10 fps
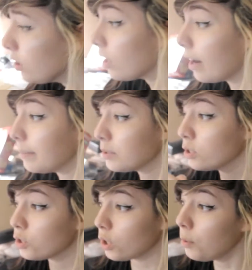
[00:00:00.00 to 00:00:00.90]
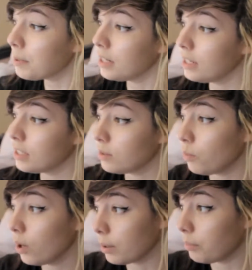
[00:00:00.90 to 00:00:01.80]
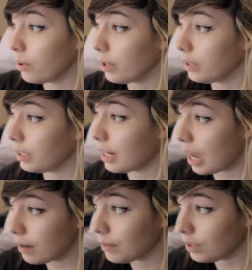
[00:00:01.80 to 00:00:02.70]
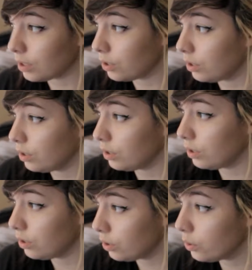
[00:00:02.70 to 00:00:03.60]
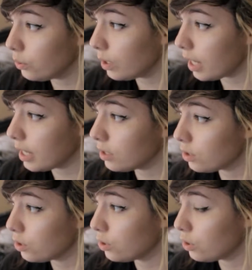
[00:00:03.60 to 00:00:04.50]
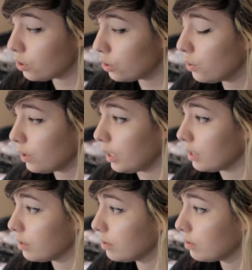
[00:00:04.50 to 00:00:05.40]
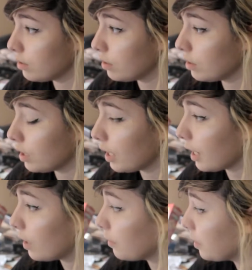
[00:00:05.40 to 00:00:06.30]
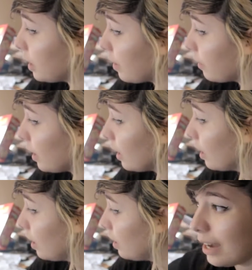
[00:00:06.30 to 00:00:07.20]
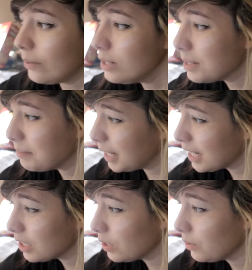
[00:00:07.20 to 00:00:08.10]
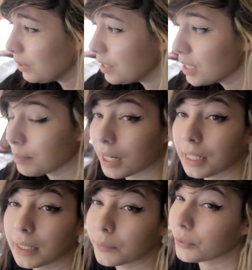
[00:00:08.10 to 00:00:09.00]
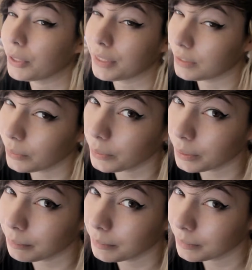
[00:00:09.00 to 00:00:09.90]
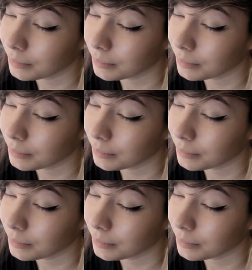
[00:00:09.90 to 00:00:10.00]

your options open is more important than having to do a to-do list. I kind of read that right. I always make to-do lists, but I never really do them.